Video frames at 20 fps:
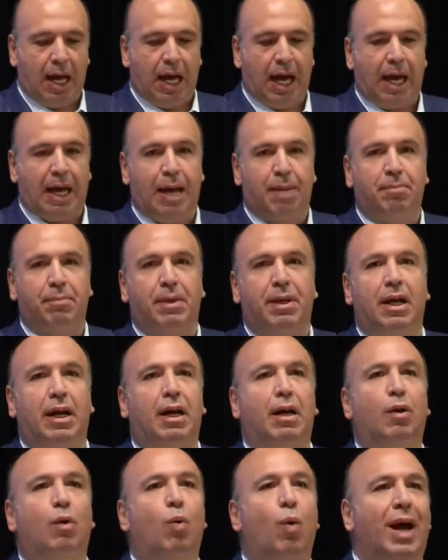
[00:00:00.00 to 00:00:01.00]
I am
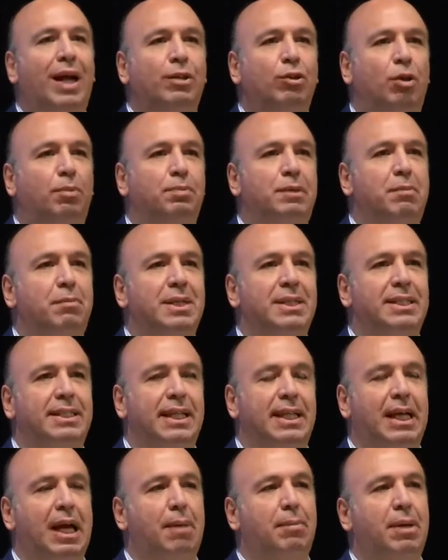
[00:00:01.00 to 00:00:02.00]
quite
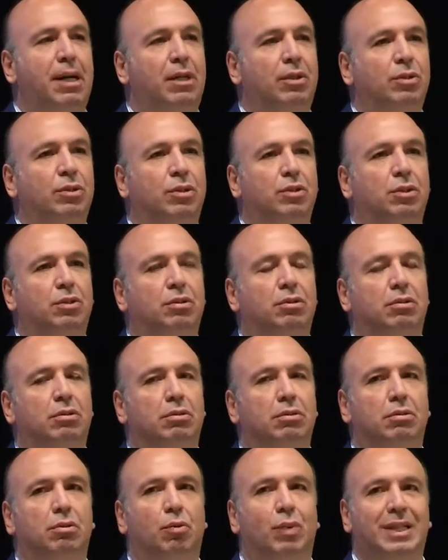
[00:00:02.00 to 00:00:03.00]
optimistic about
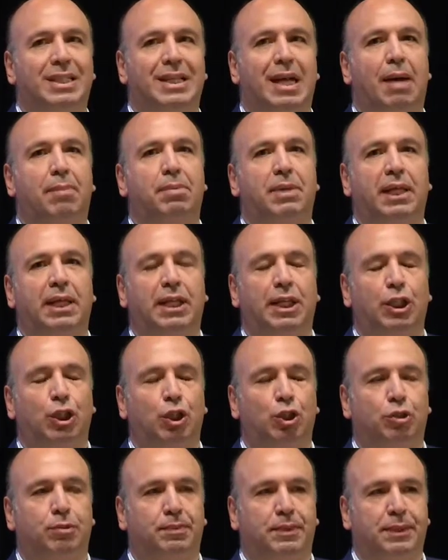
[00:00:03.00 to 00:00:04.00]
what's happening in
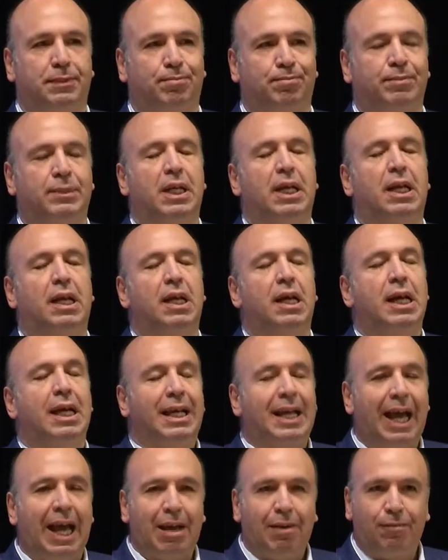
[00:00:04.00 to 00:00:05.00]
Egypt.
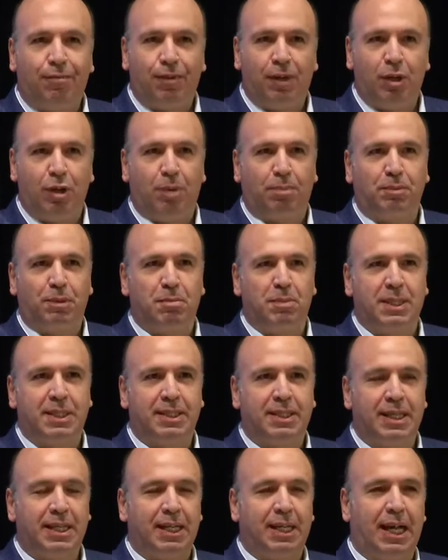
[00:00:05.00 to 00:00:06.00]
Carefully
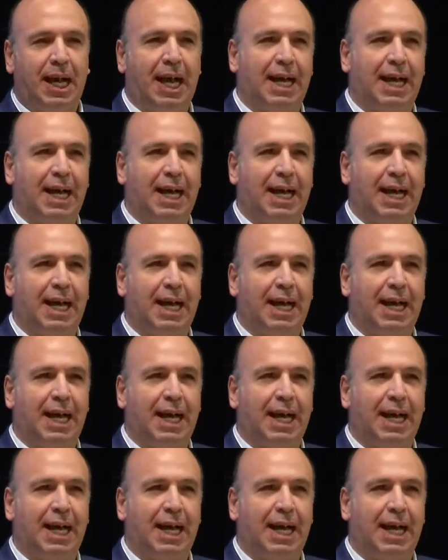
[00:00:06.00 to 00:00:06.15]
optimistic.